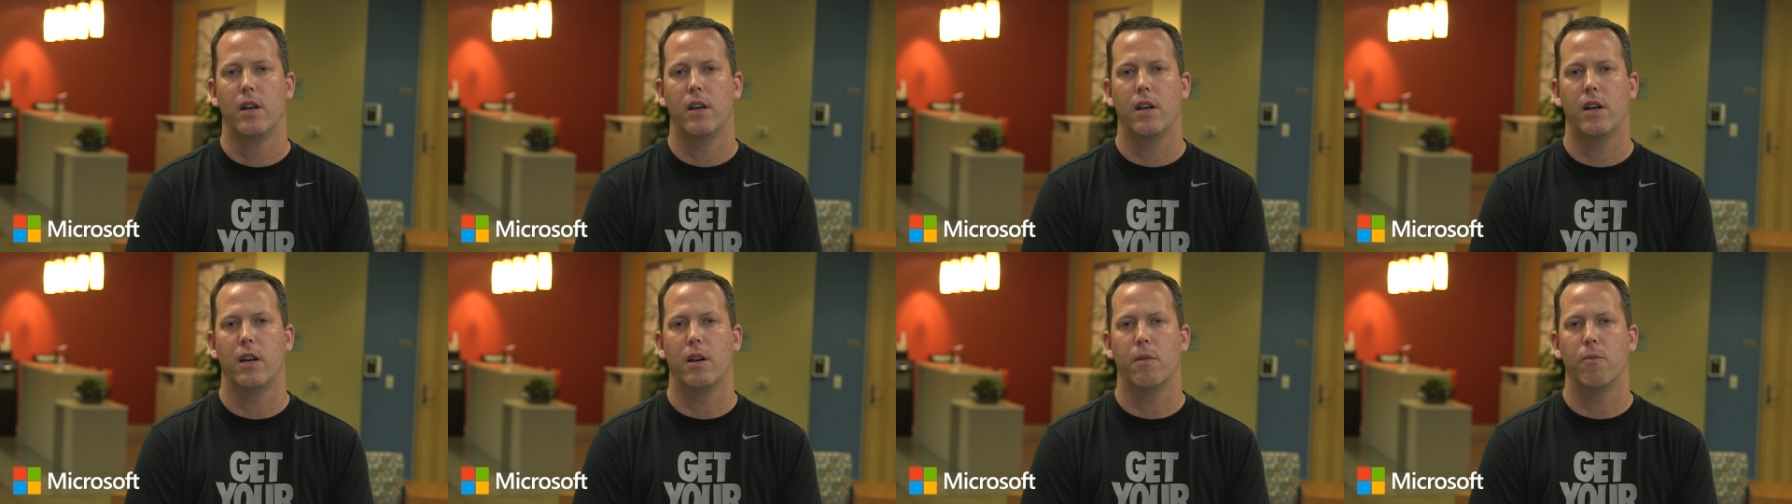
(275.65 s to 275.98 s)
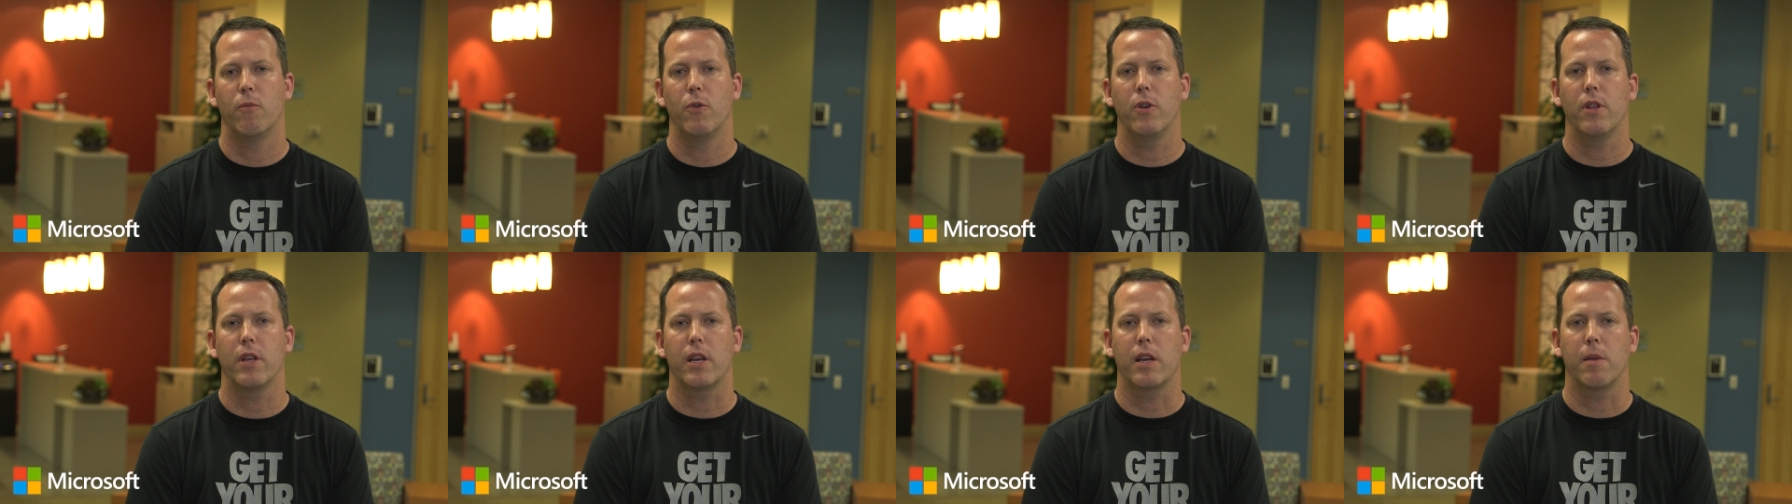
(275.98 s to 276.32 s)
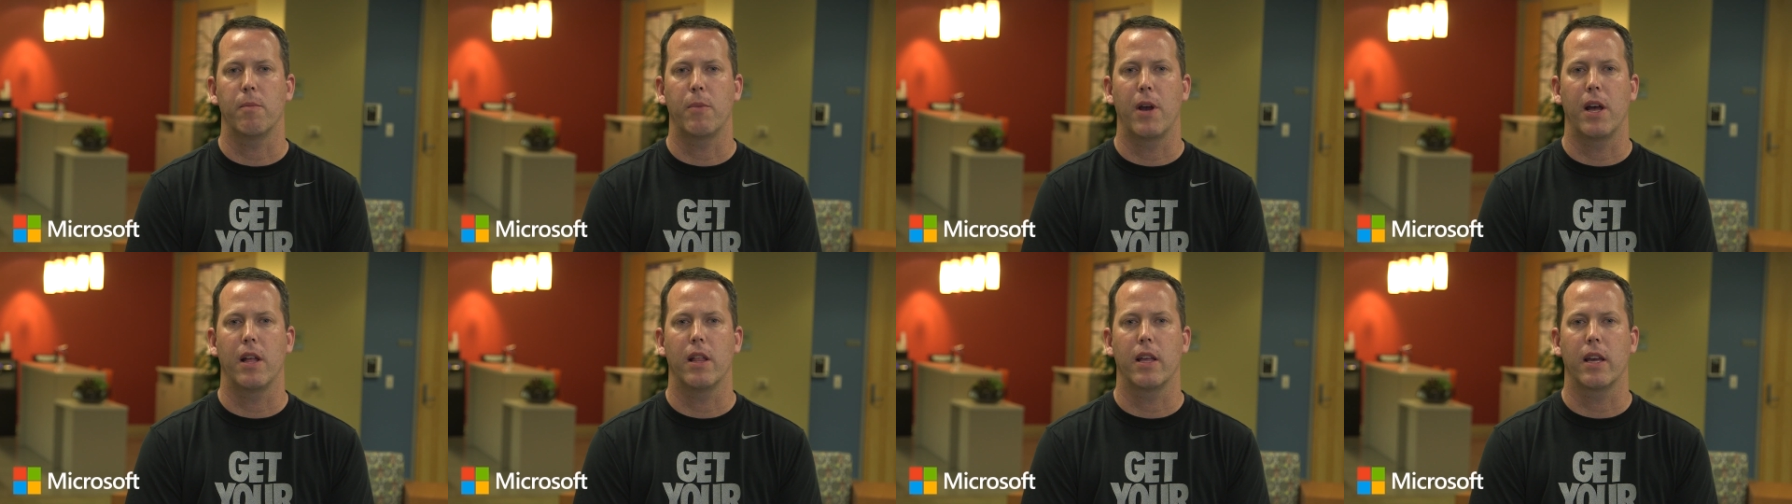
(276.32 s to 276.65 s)
um, really
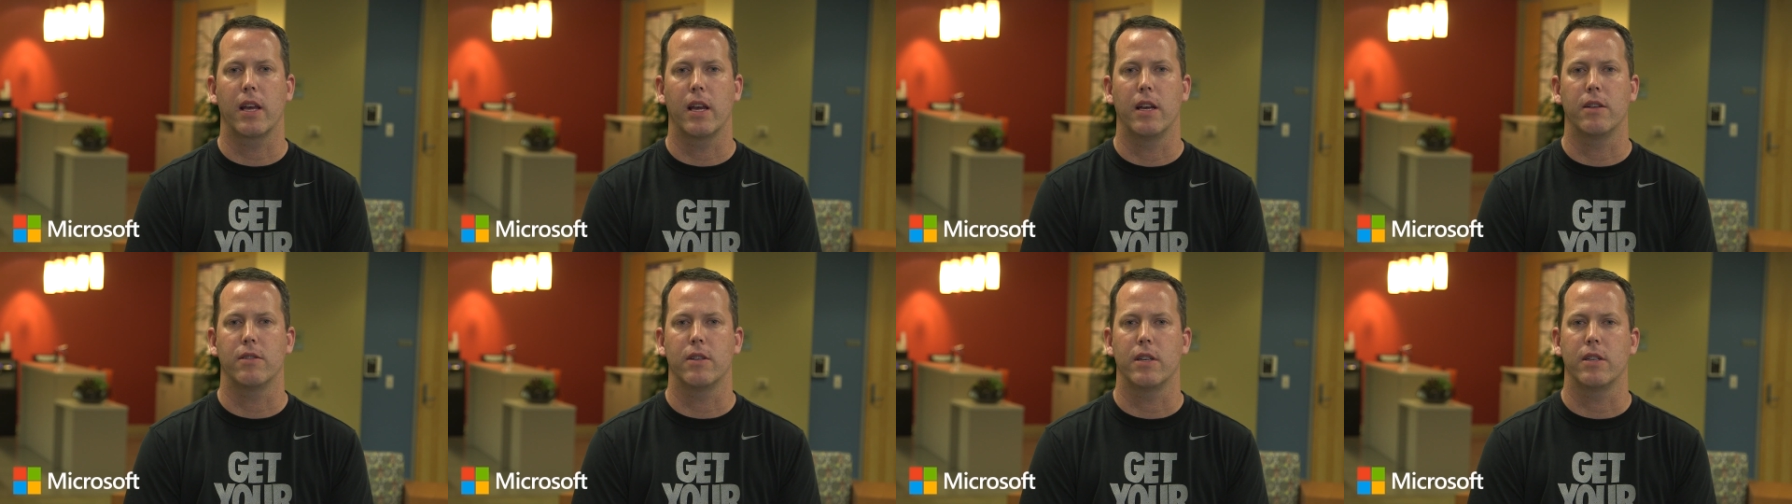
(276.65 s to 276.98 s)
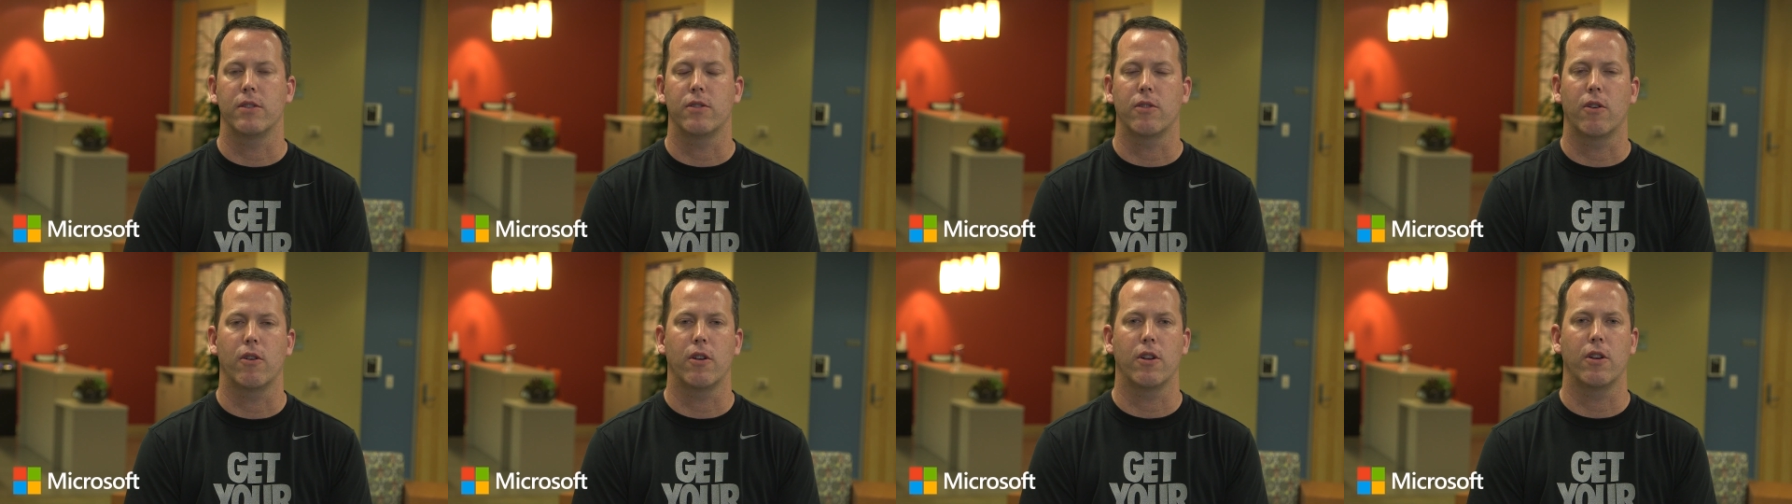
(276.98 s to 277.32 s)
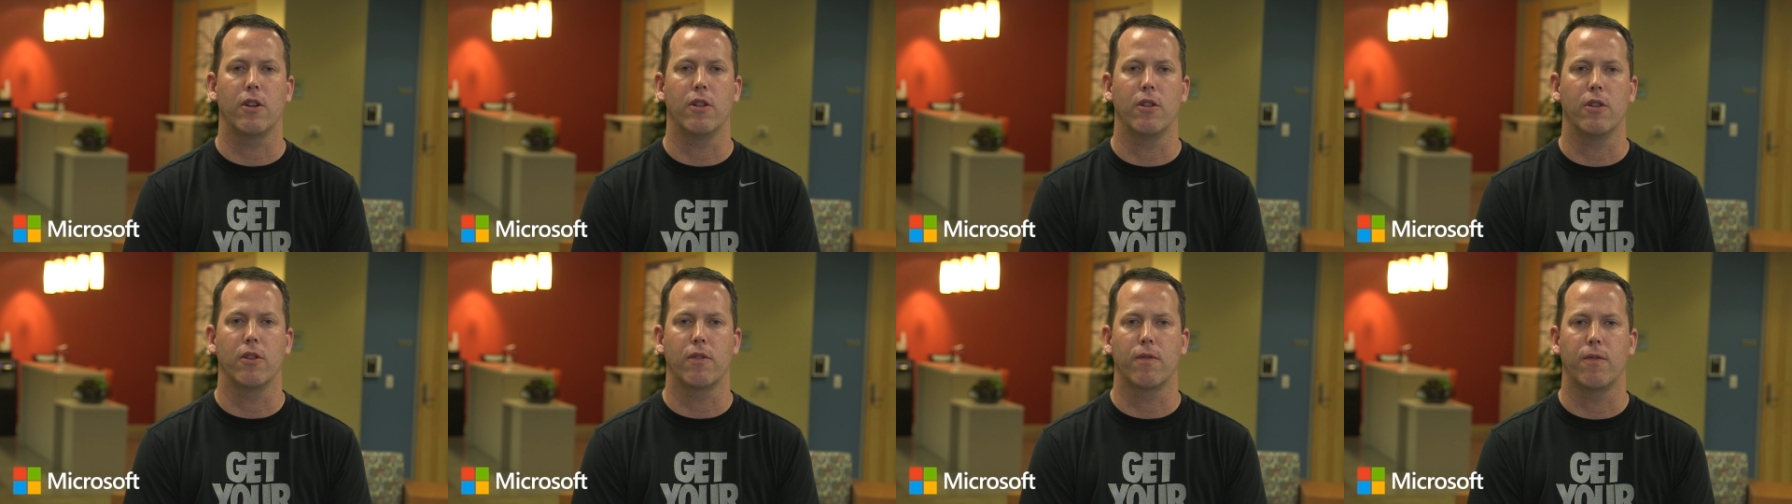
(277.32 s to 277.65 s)
compelling as I started
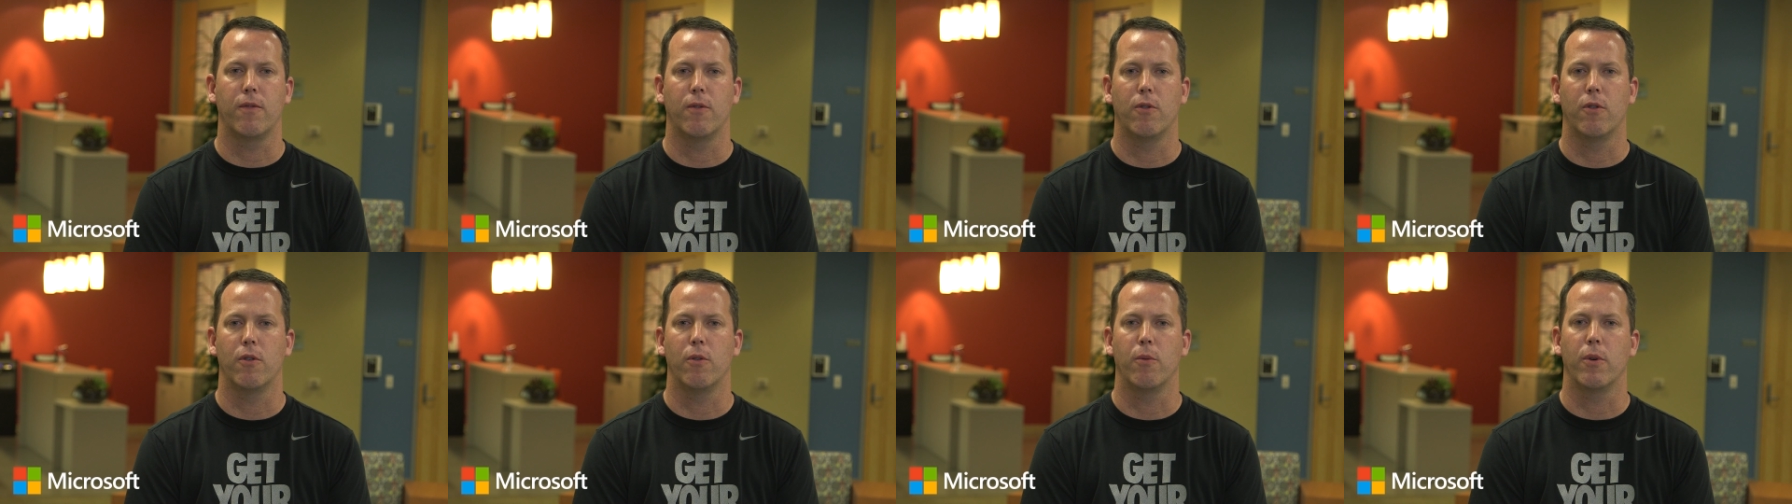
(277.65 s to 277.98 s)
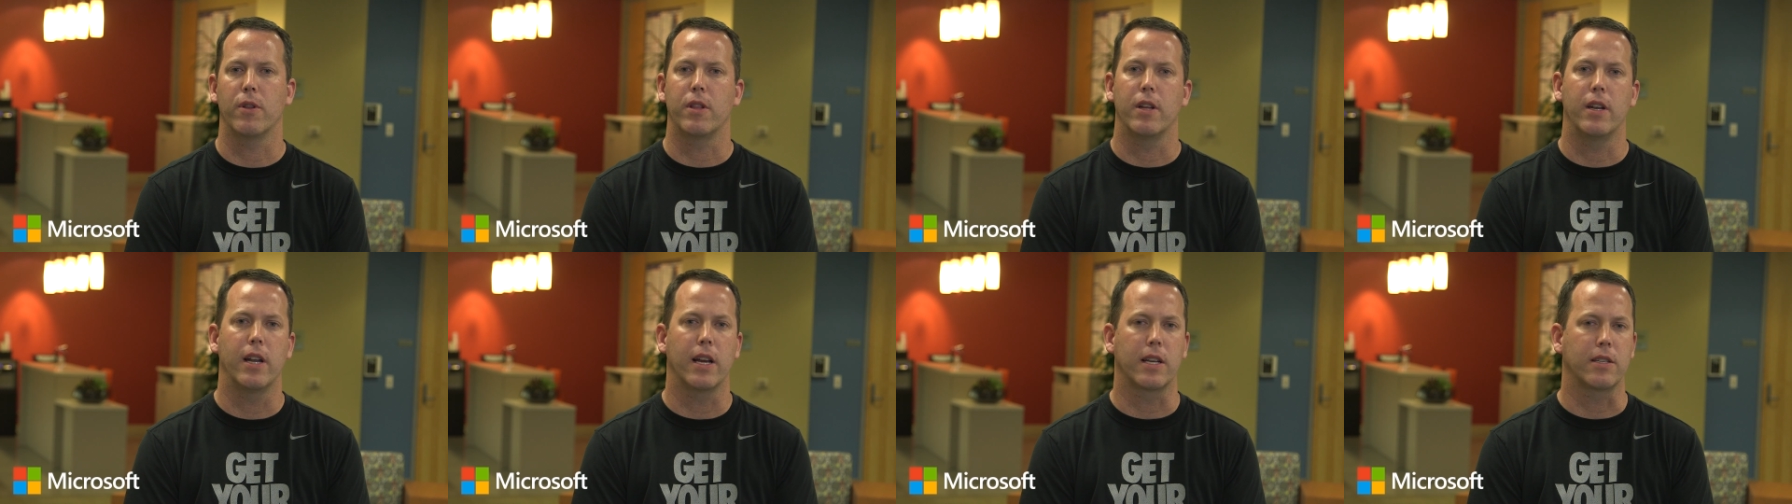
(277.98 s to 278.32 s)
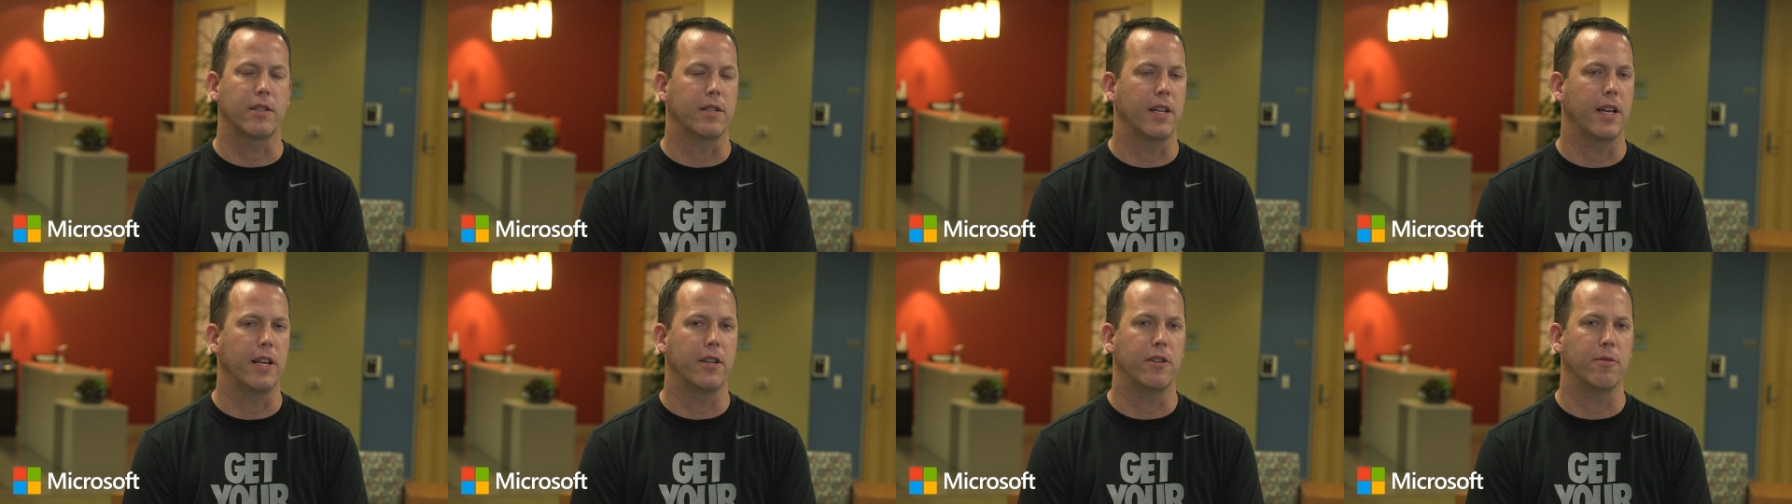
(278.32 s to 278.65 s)
to look for what the next
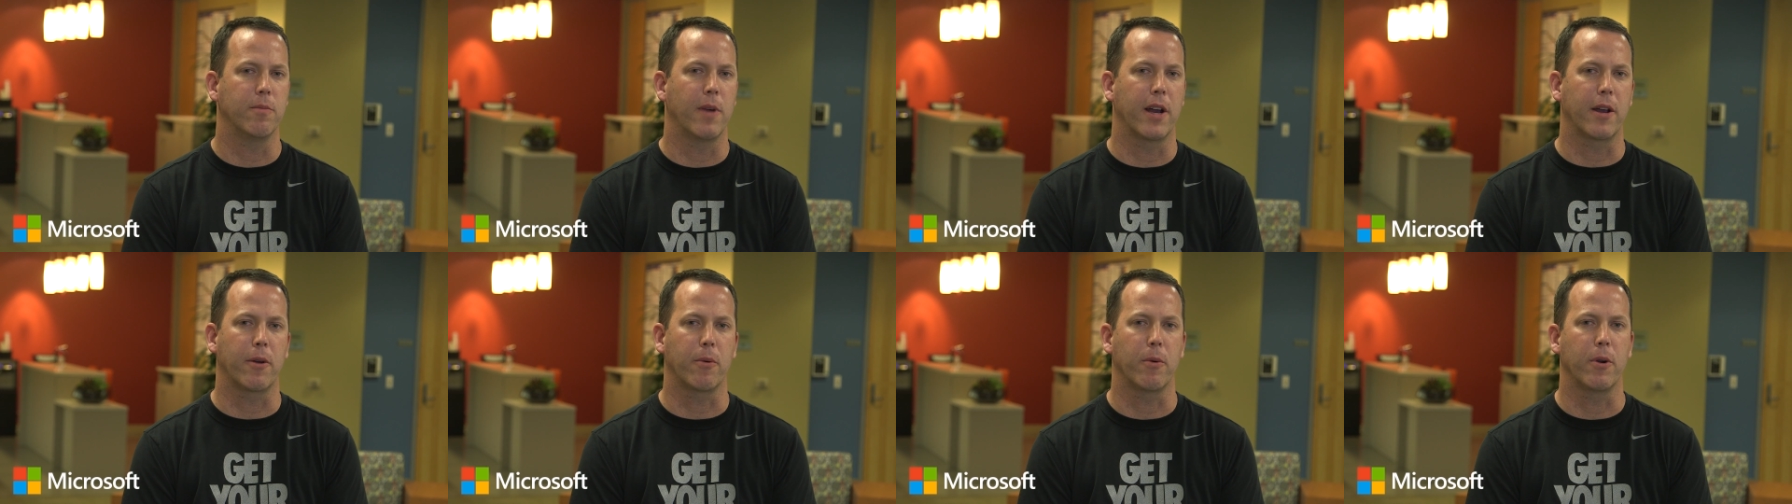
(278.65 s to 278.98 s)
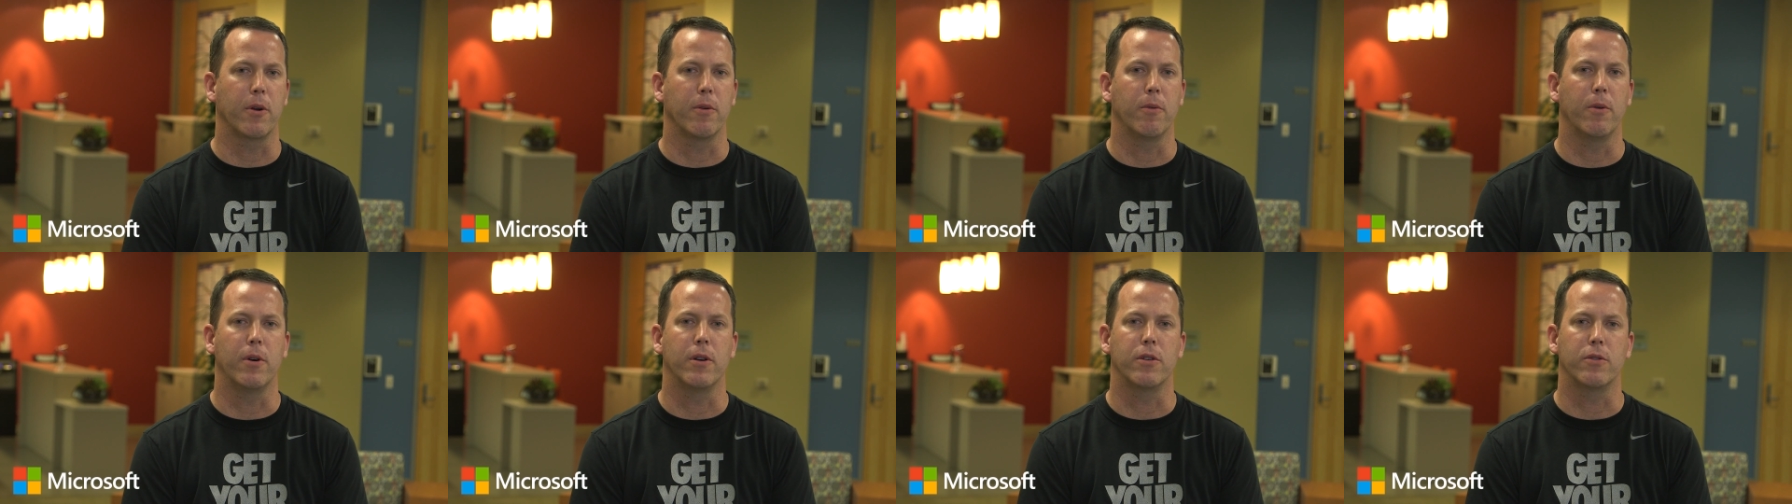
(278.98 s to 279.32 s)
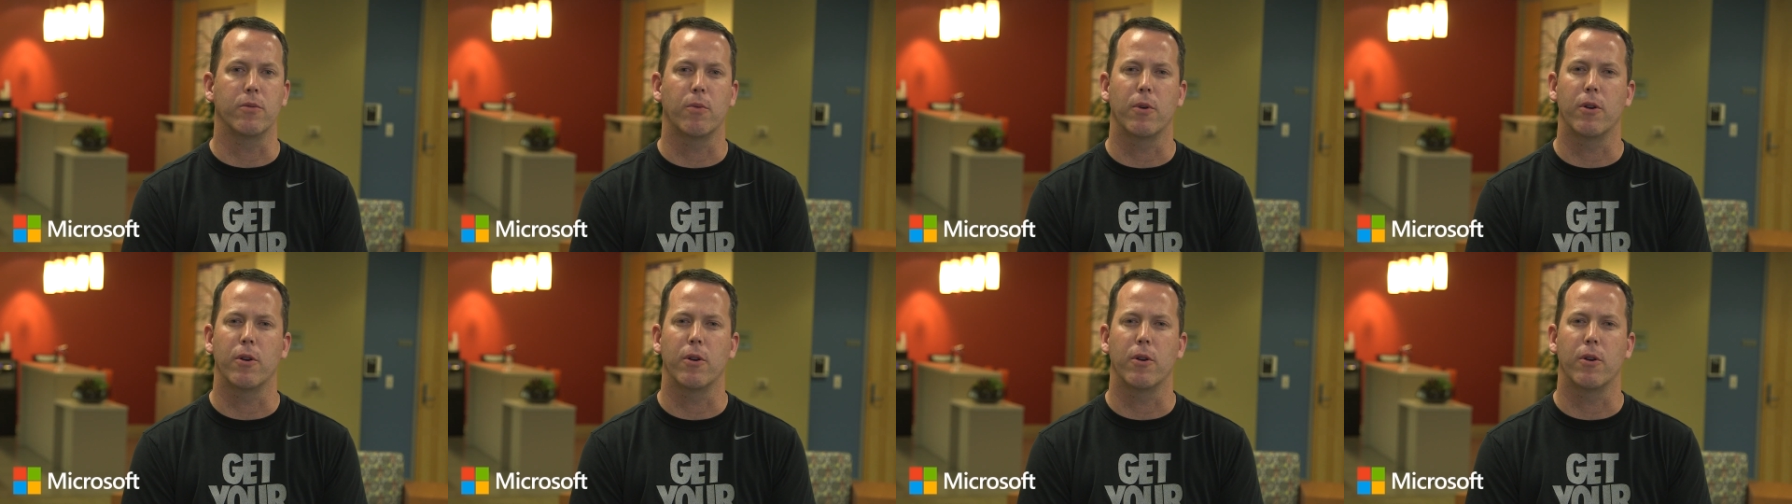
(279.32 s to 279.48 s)
stage in my career was.